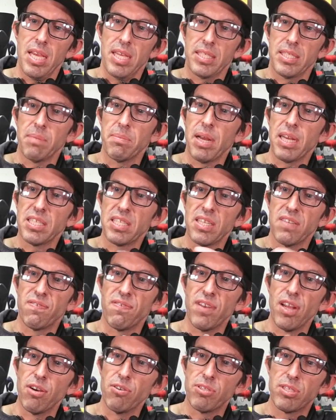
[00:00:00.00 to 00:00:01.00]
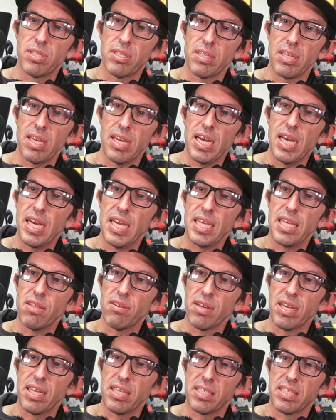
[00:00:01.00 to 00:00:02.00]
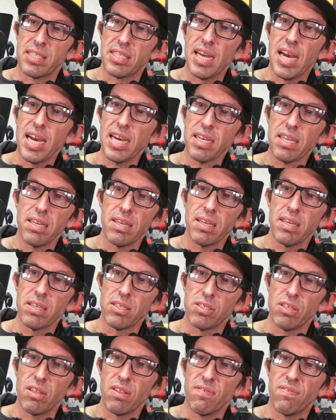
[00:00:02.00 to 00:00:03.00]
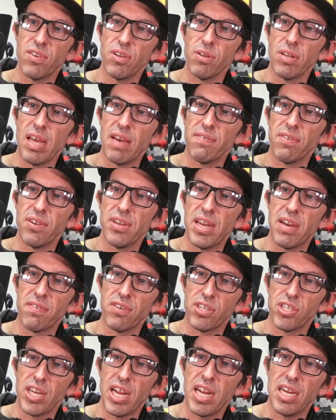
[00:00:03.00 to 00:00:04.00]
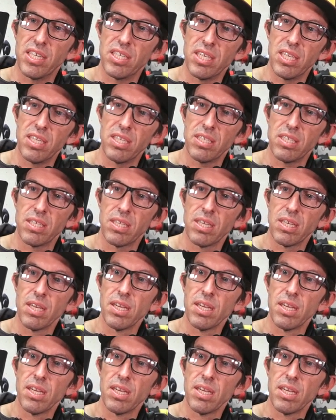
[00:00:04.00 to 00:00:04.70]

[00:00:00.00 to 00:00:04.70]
Sometimes these floats either get stuck, so the fuel level never changes.